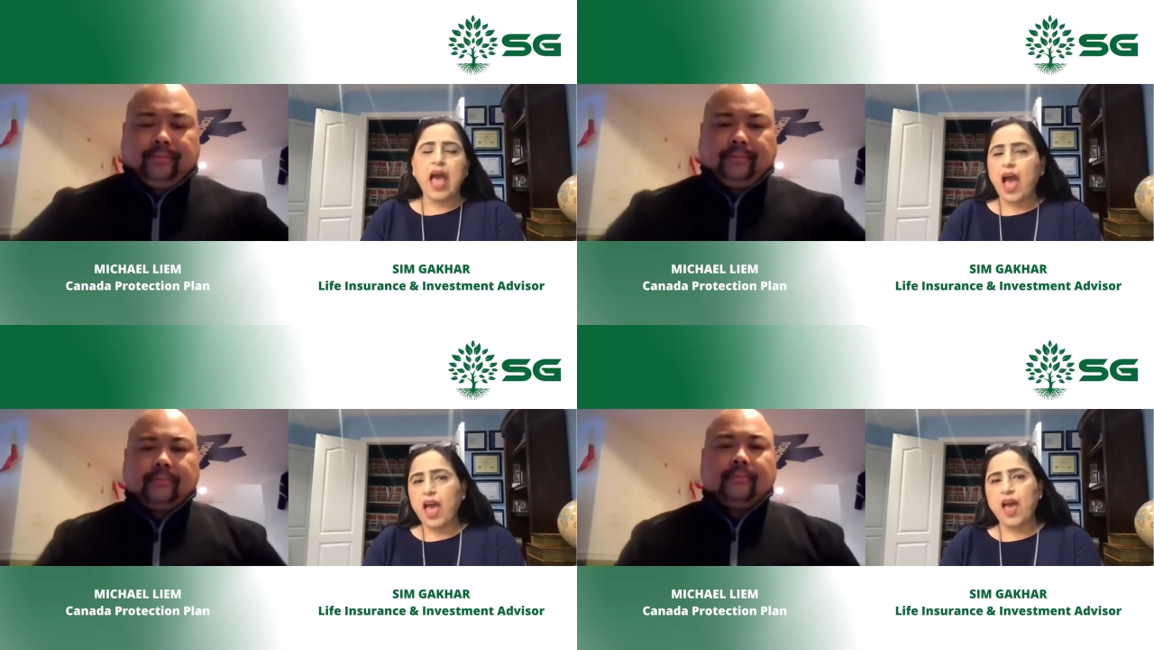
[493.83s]

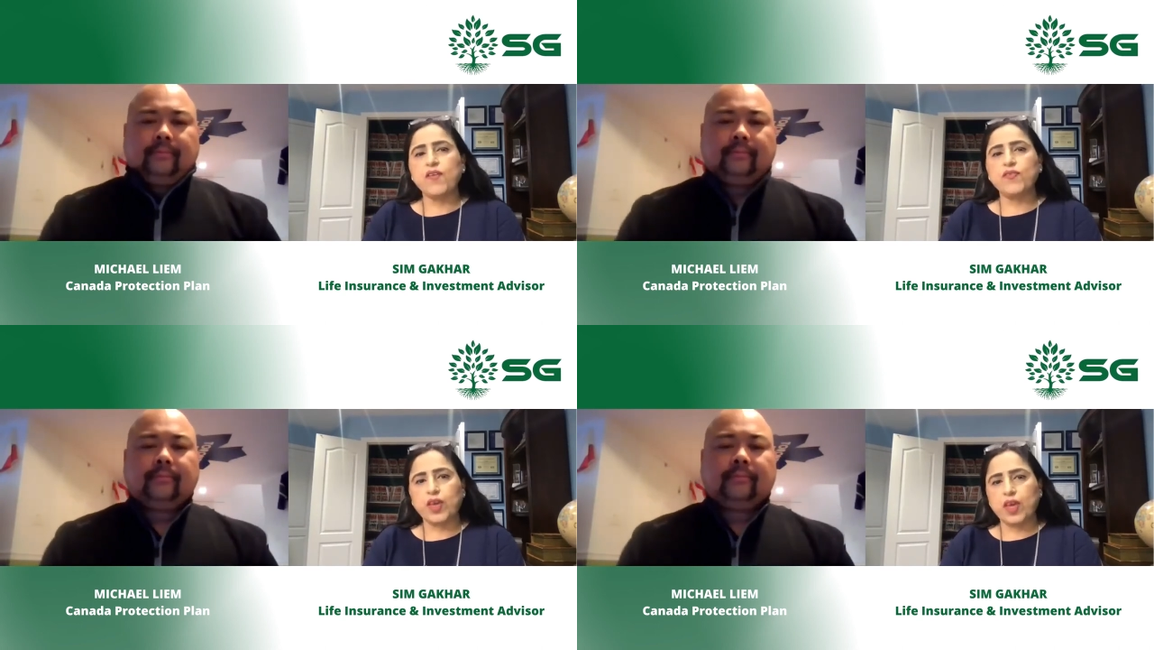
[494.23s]
Speaker 1: I
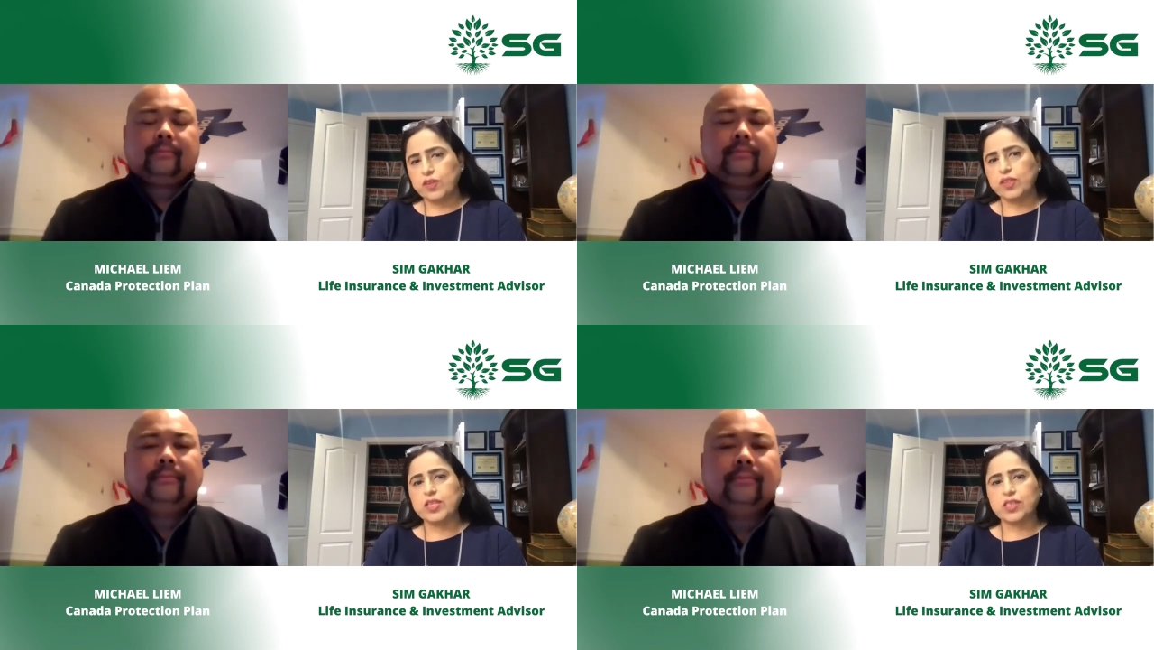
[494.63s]
have
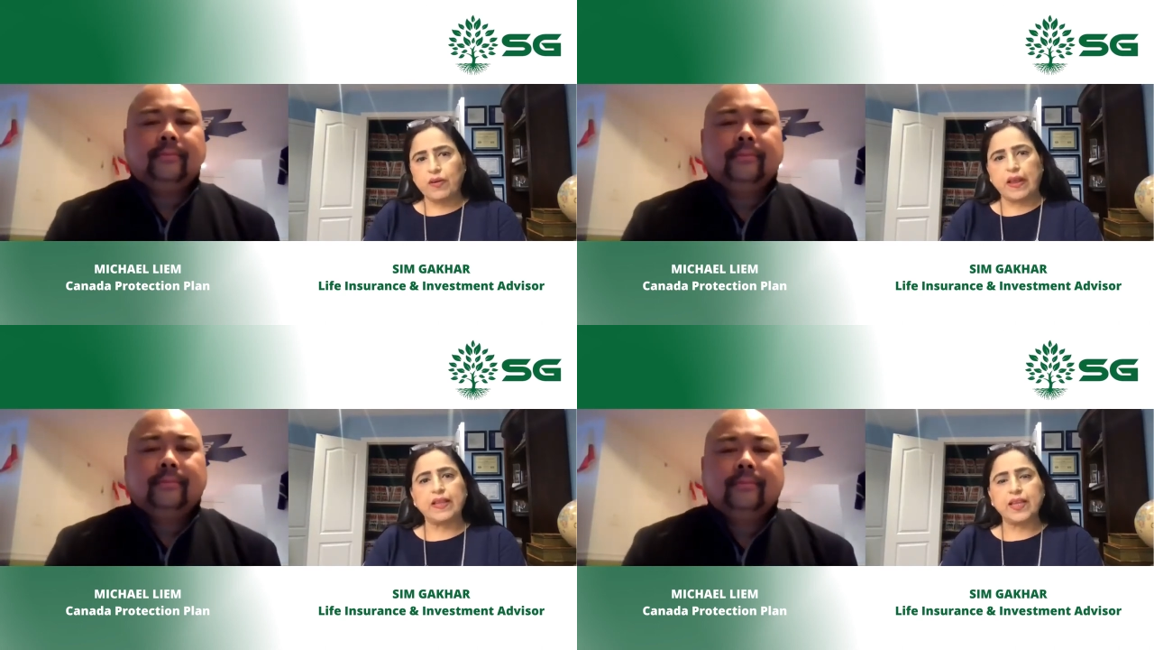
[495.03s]
given this
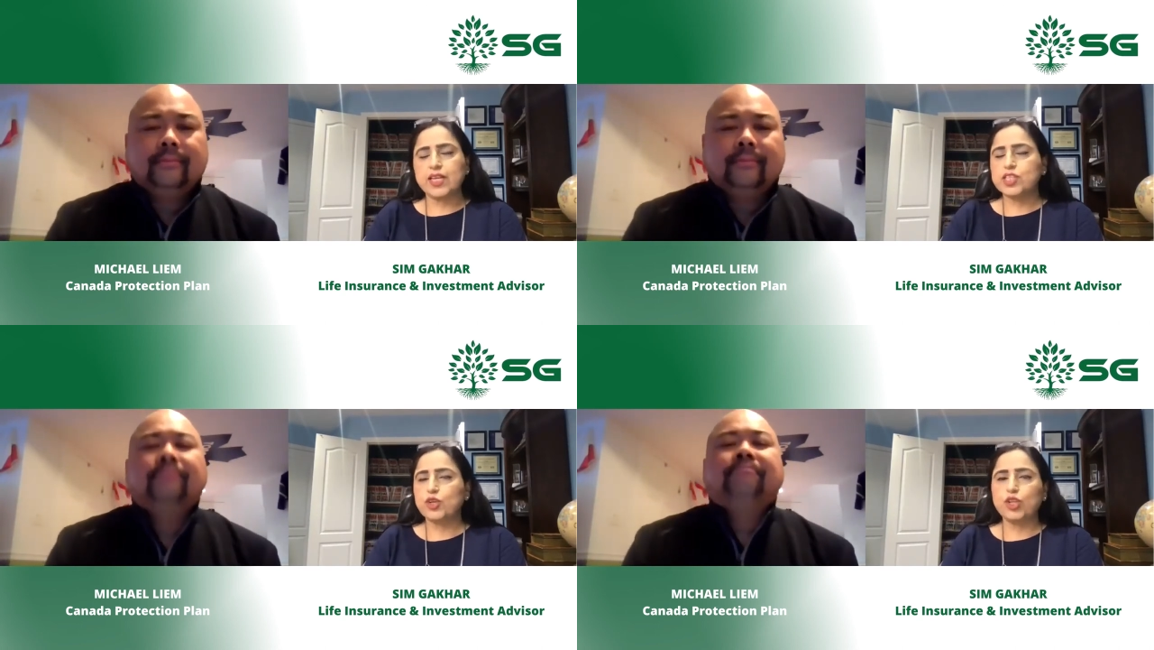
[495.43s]
critical
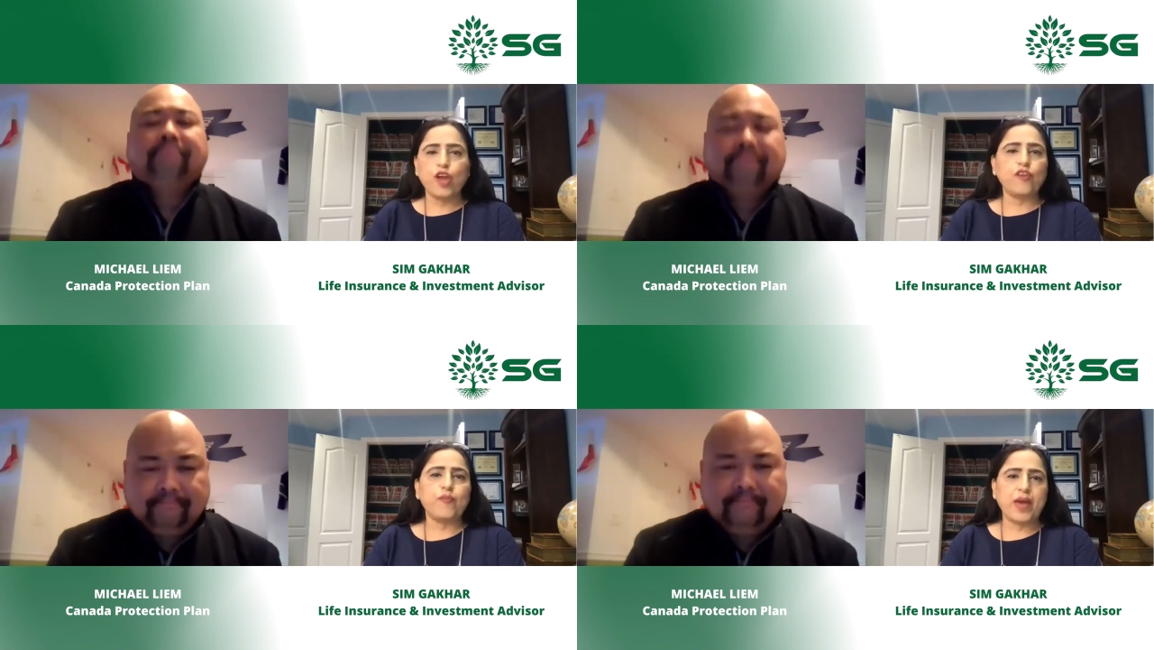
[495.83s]
illness to a
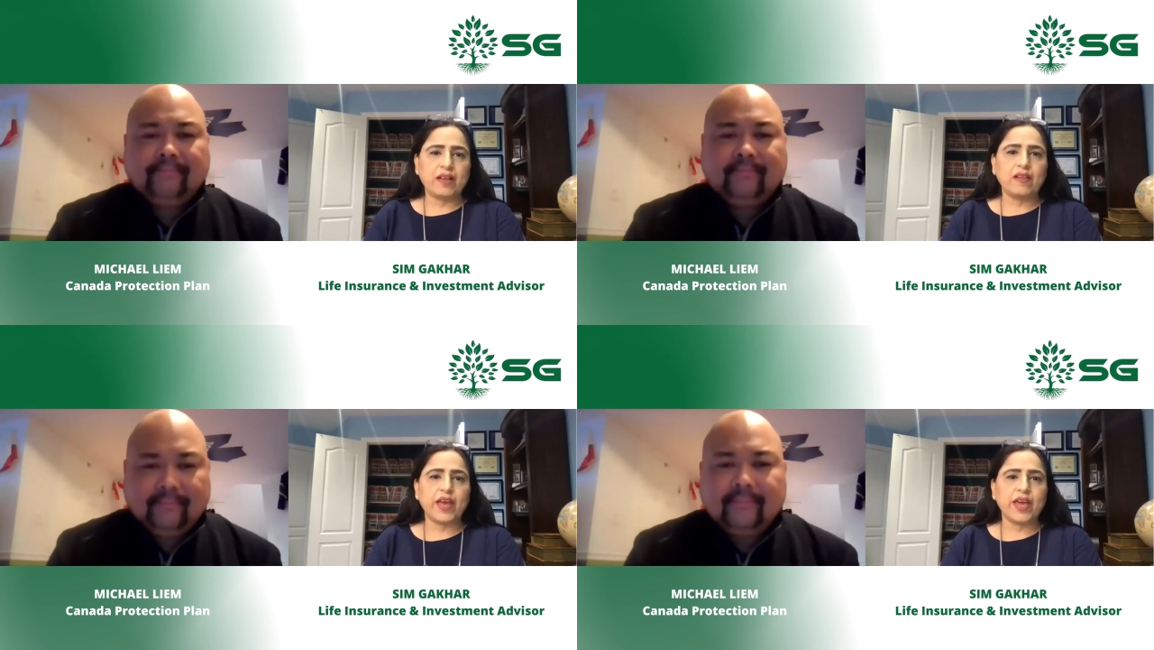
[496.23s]
lot of my
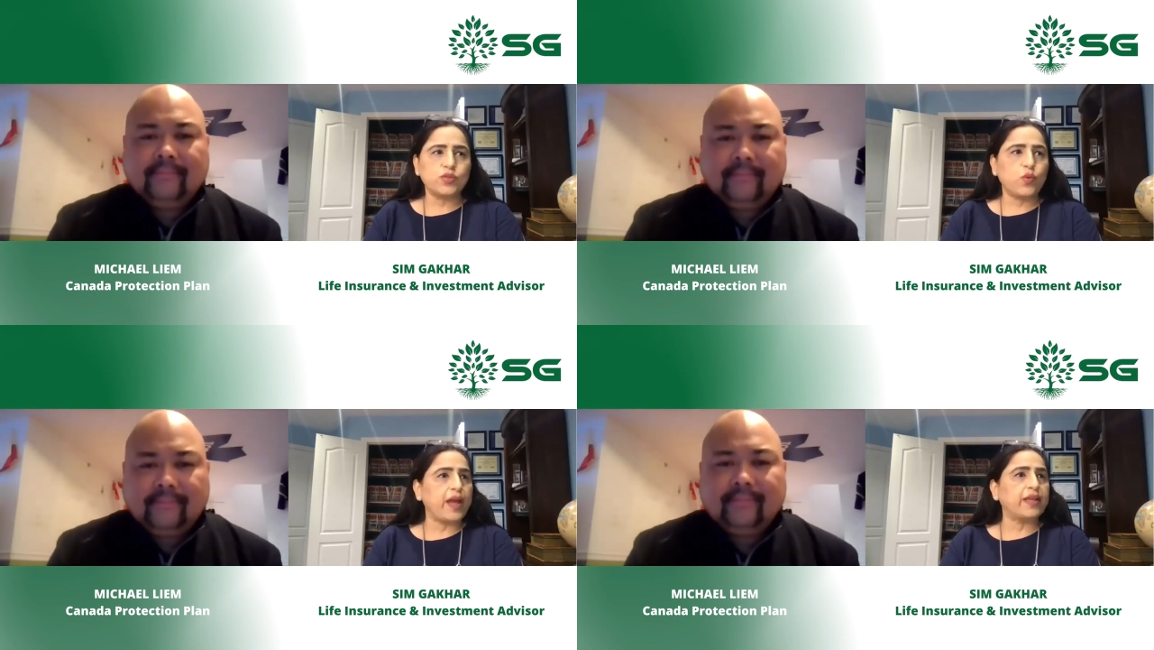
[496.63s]

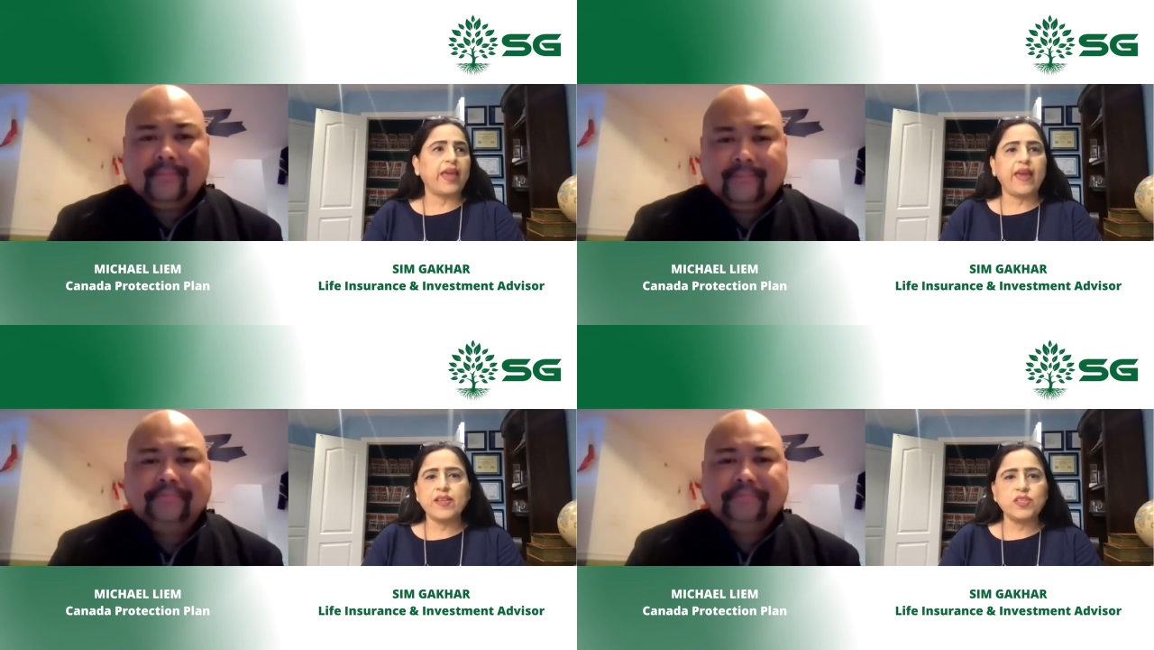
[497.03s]
clients who had
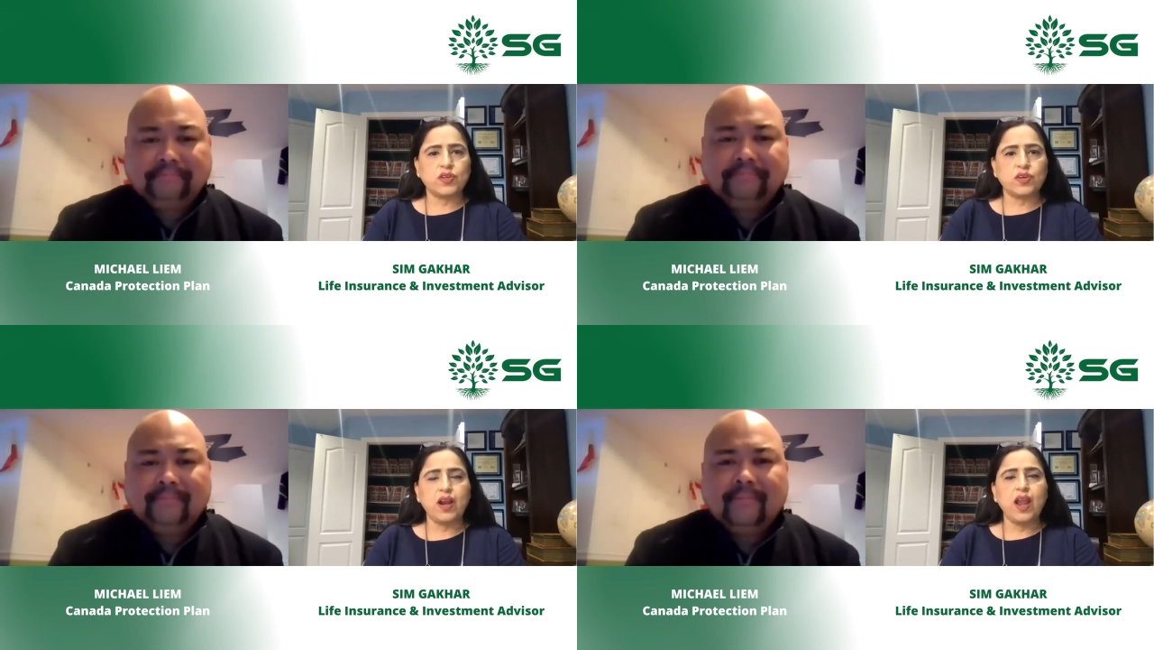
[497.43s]

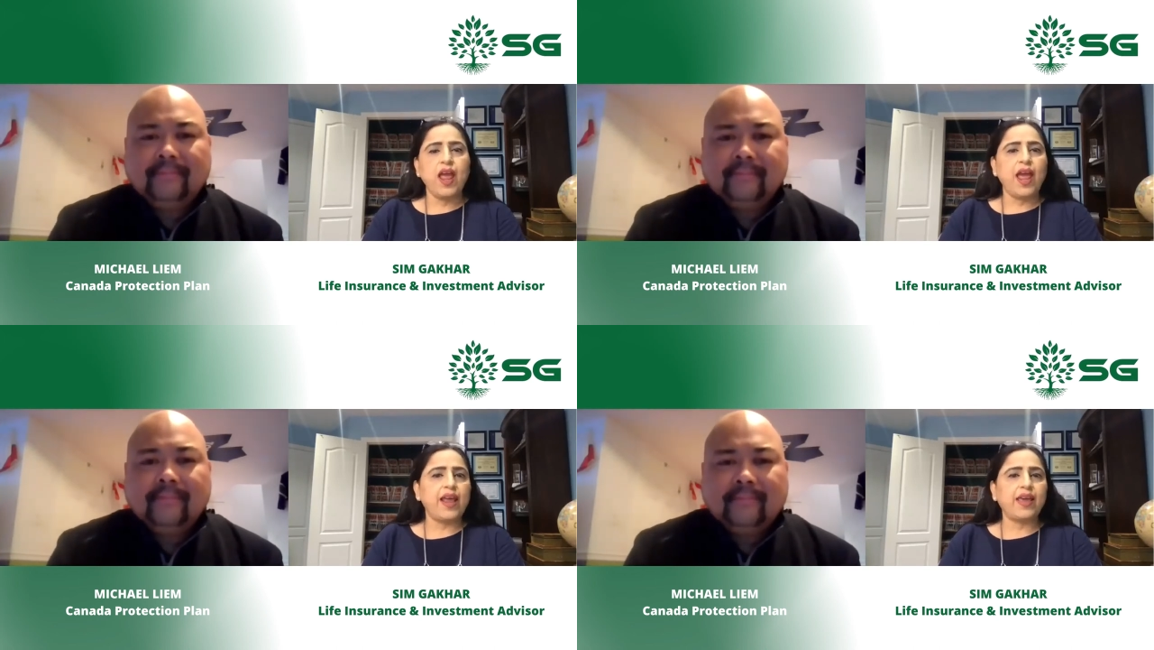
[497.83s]
cancer,
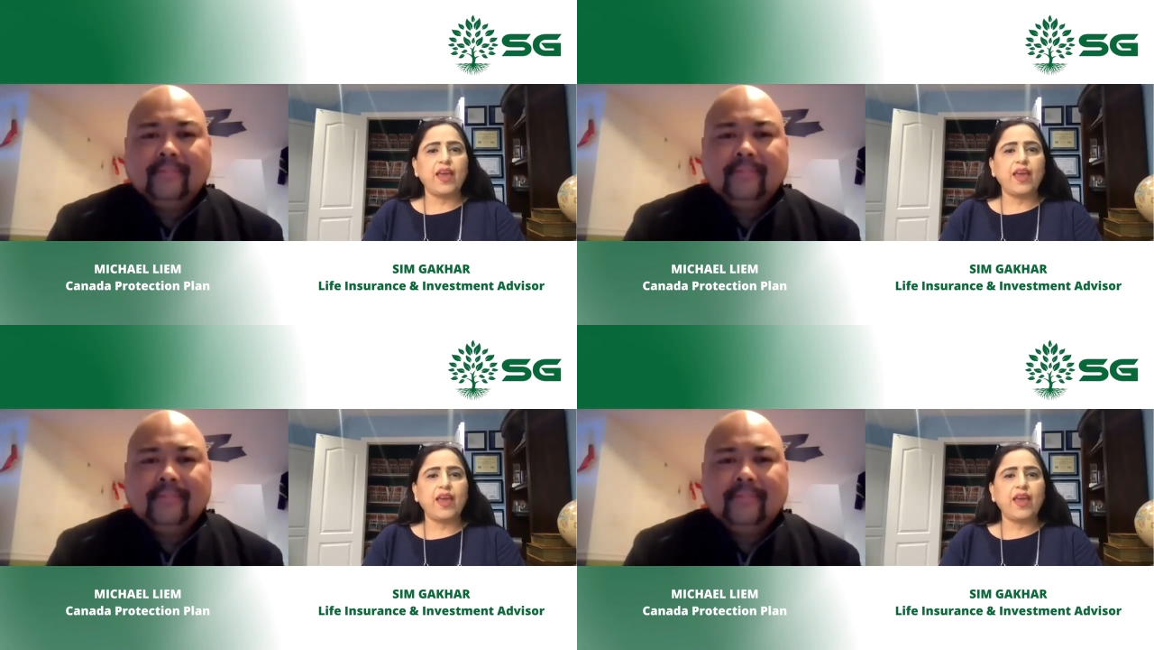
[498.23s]
and I